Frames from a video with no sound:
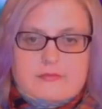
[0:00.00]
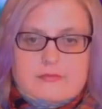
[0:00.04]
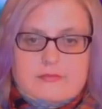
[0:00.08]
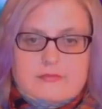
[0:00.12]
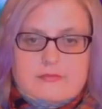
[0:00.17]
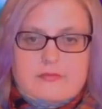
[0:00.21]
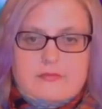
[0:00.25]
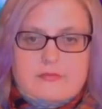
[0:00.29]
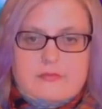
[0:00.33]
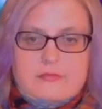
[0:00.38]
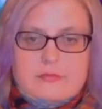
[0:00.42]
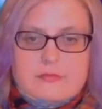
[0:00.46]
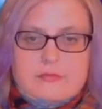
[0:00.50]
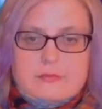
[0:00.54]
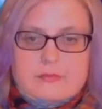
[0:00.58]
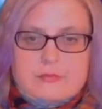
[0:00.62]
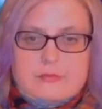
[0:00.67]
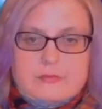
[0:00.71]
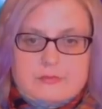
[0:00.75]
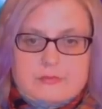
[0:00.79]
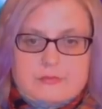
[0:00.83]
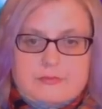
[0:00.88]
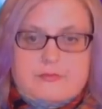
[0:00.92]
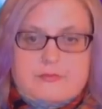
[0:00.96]

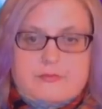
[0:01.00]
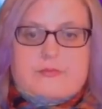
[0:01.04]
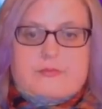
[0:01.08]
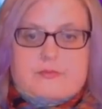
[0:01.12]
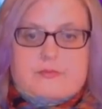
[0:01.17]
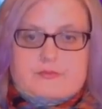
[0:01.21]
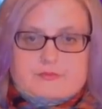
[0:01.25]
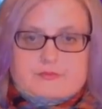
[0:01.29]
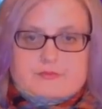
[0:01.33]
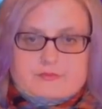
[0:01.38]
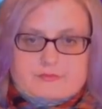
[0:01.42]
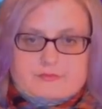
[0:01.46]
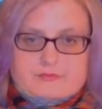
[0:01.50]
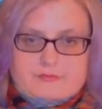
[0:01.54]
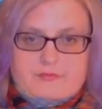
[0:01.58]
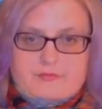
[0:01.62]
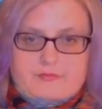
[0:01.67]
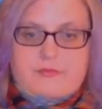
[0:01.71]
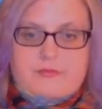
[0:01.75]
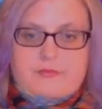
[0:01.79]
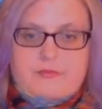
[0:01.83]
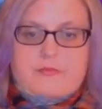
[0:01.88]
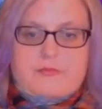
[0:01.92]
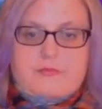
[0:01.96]

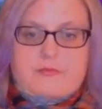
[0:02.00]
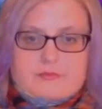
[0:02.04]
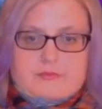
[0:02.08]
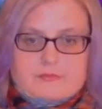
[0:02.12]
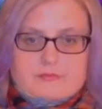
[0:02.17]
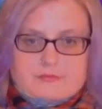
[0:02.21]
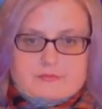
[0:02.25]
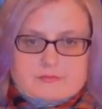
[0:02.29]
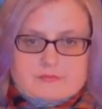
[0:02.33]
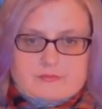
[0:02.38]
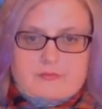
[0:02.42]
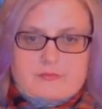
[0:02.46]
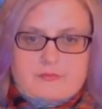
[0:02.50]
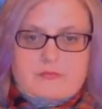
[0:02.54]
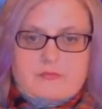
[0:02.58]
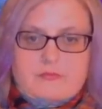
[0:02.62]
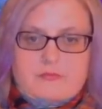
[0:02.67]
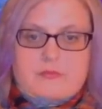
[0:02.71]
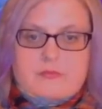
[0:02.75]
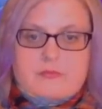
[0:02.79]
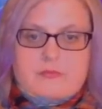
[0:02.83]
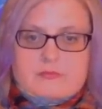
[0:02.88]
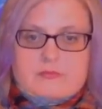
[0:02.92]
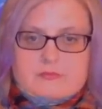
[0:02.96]

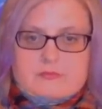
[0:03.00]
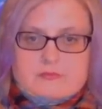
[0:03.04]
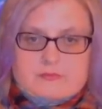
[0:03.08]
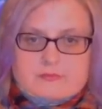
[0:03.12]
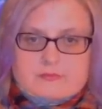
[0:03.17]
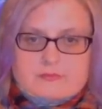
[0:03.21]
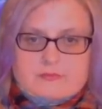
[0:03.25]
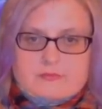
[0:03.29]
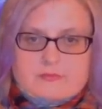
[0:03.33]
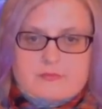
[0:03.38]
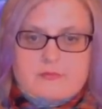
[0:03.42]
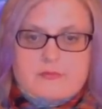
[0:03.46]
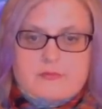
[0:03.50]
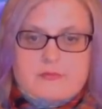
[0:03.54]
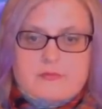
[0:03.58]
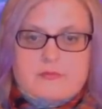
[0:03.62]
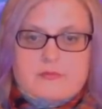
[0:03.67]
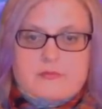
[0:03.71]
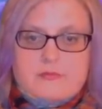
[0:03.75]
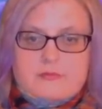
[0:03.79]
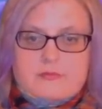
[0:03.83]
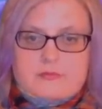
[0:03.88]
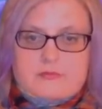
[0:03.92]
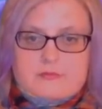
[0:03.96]

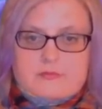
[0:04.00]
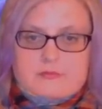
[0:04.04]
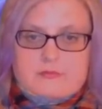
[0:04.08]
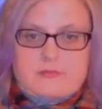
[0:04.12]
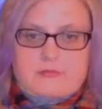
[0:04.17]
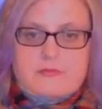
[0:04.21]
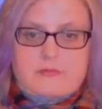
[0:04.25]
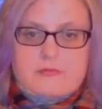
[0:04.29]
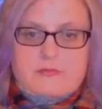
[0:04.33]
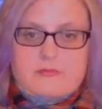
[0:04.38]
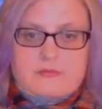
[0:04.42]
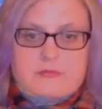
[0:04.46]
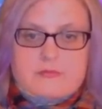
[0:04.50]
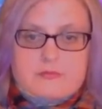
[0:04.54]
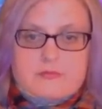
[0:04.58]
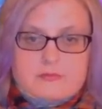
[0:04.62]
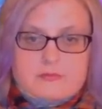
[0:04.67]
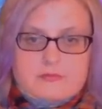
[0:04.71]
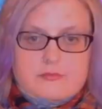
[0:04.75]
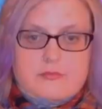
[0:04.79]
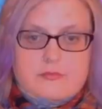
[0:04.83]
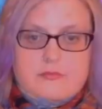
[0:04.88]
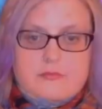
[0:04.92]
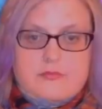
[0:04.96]

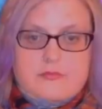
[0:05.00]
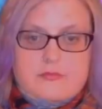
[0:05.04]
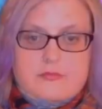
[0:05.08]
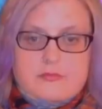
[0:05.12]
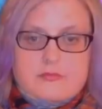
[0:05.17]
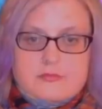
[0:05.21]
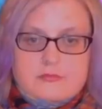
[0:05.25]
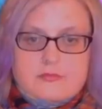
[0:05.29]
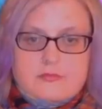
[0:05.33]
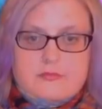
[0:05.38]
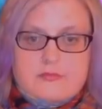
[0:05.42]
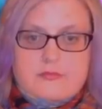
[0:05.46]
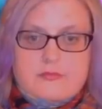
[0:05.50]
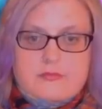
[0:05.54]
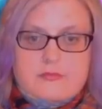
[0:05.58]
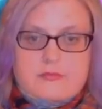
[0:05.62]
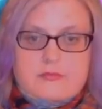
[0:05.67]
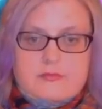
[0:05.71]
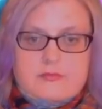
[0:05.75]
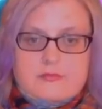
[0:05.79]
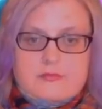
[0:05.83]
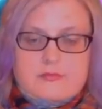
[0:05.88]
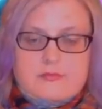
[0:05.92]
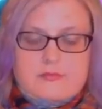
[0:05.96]

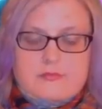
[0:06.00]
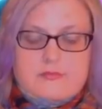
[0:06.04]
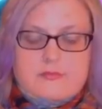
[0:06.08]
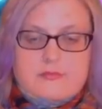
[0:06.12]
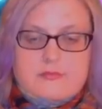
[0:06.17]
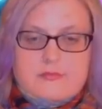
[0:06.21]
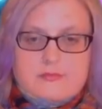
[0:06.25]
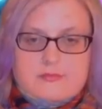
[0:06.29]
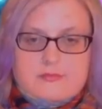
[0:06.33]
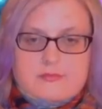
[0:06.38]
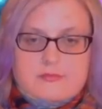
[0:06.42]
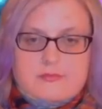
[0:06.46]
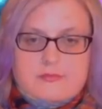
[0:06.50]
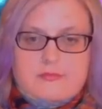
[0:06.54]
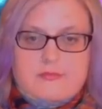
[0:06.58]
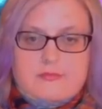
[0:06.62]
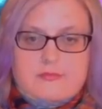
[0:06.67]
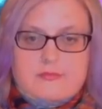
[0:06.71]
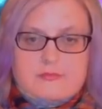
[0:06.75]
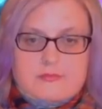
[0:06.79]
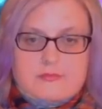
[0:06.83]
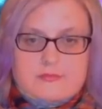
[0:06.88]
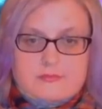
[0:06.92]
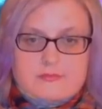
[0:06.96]

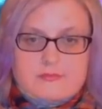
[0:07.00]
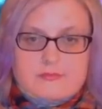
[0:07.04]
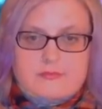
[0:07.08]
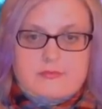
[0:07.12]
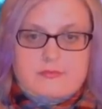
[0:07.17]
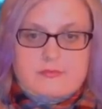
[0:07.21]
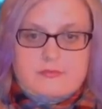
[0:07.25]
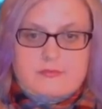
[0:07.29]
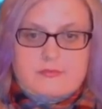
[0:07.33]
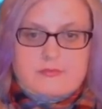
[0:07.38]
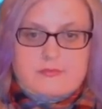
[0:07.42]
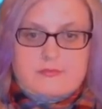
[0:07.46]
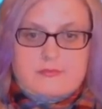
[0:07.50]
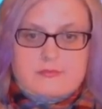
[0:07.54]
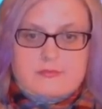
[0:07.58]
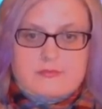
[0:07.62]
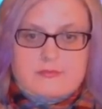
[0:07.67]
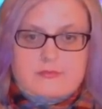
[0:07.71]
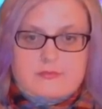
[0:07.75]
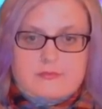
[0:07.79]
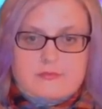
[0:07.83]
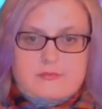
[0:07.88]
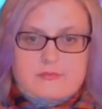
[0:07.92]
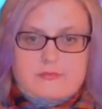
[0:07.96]
This person isn't speaking.